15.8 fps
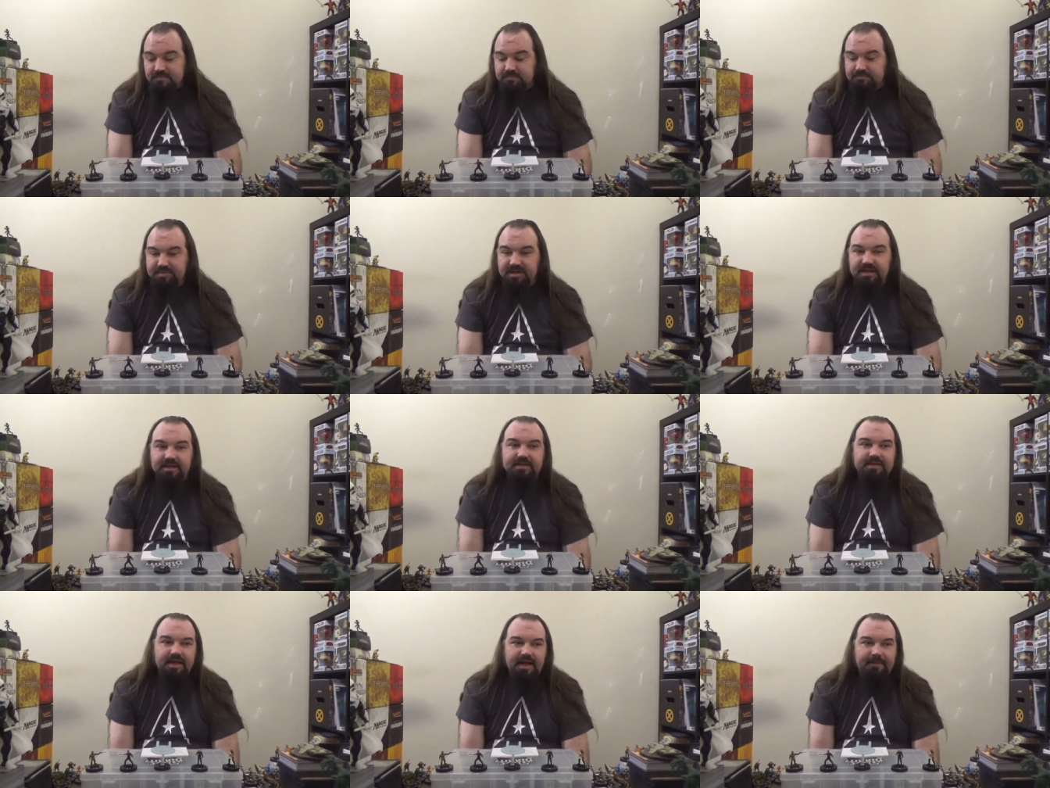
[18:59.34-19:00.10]

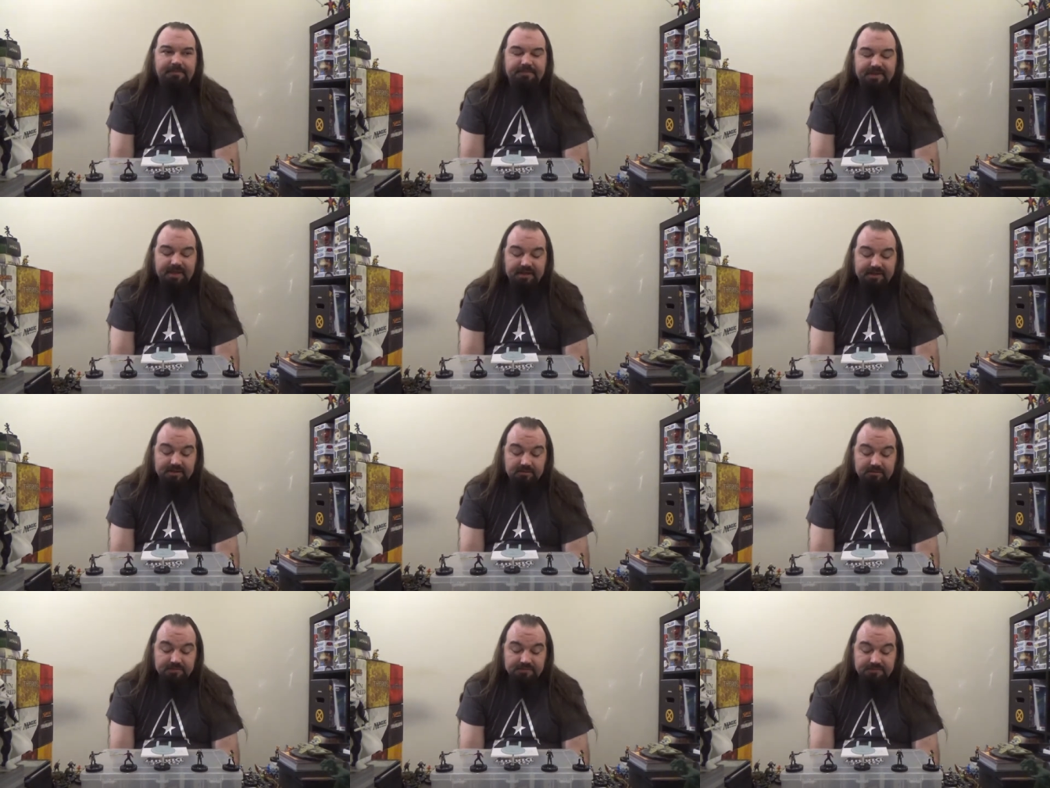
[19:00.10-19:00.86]
But yeah, the
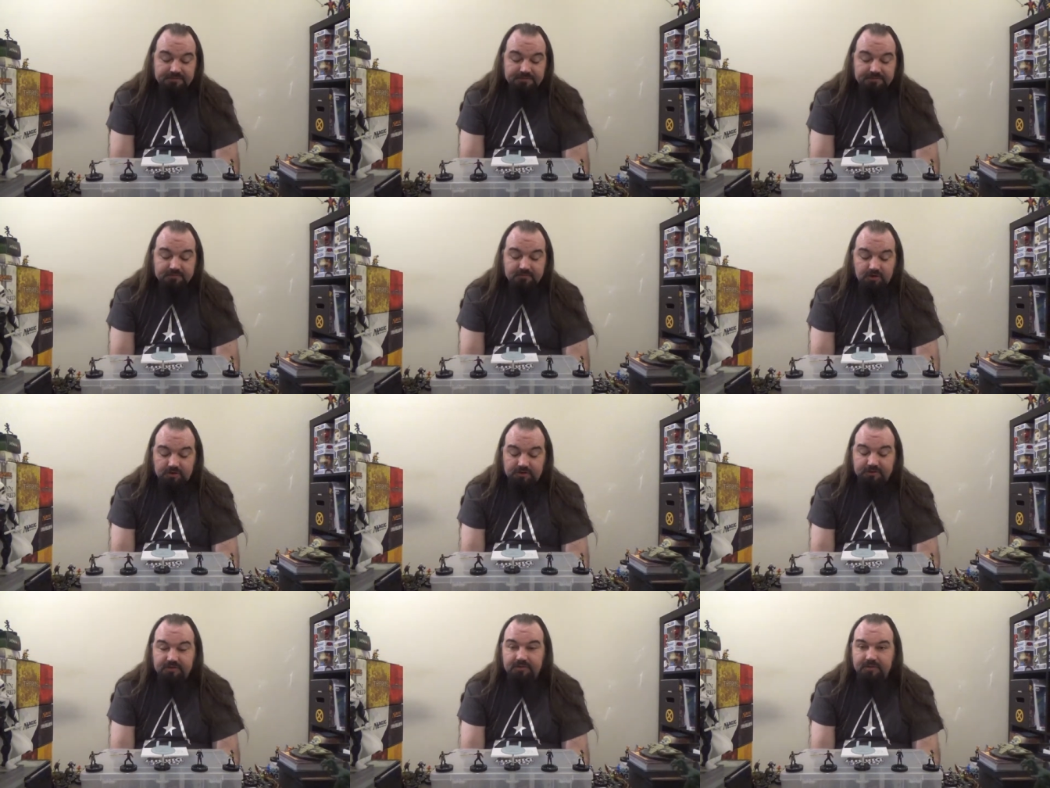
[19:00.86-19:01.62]
idea with
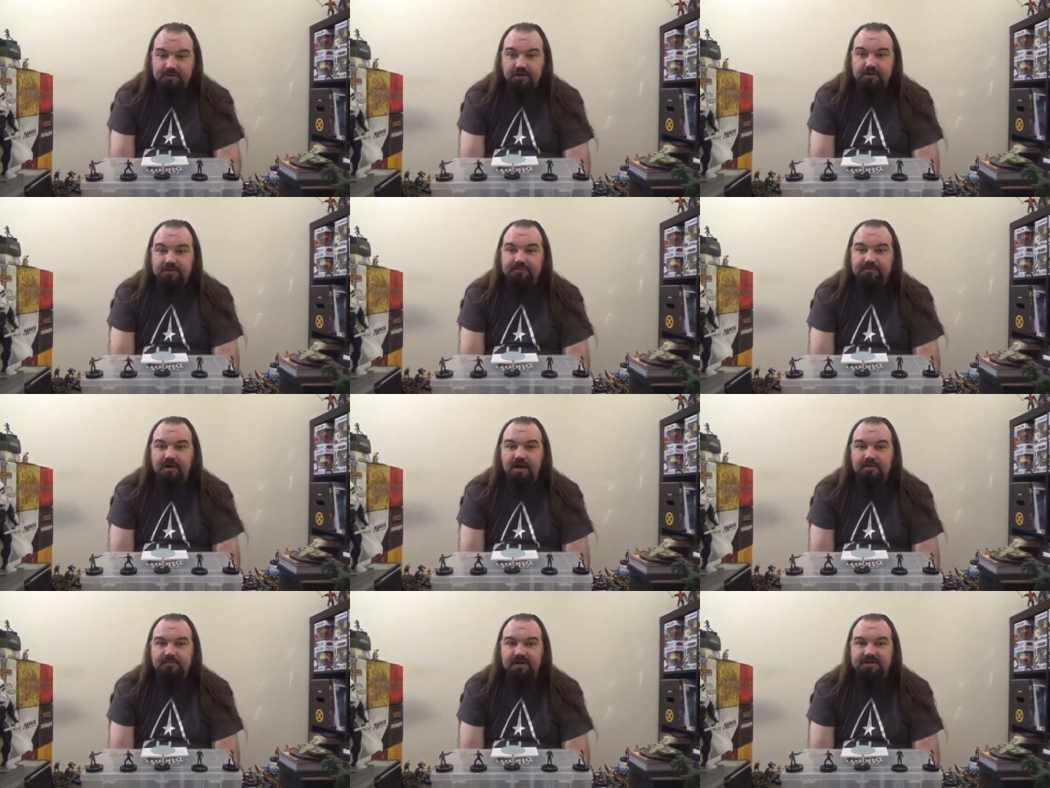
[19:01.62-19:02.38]
Kirk, the Kirk and
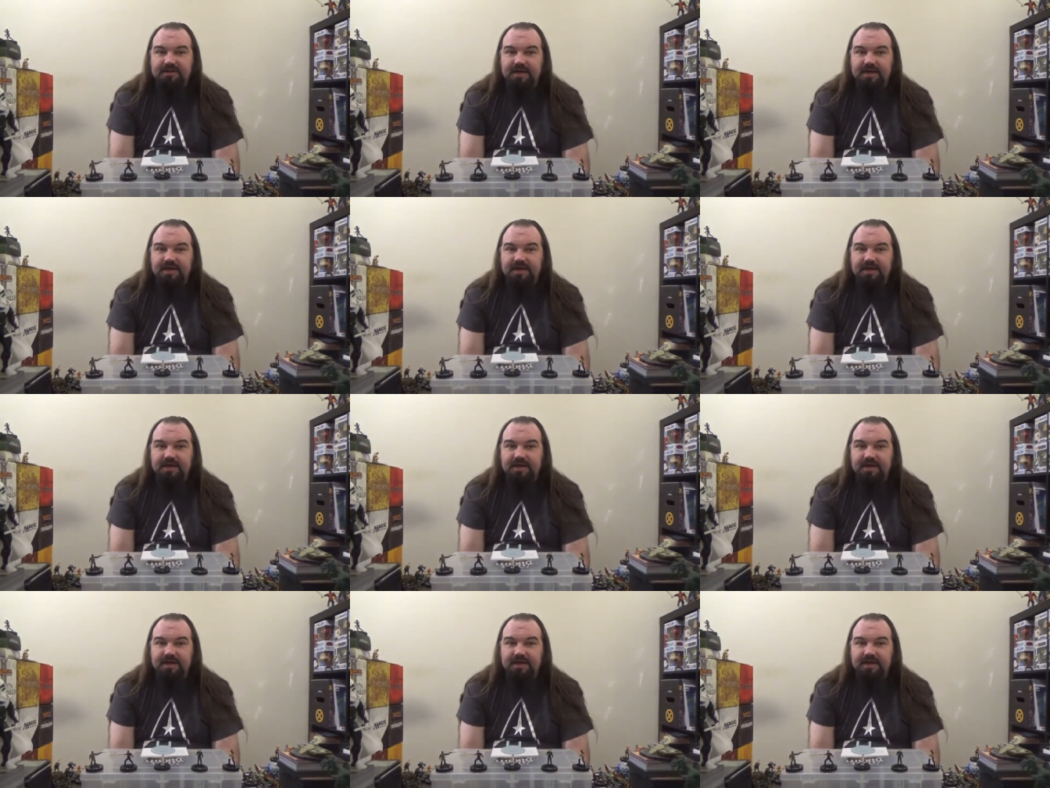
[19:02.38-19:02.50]
Spock Amok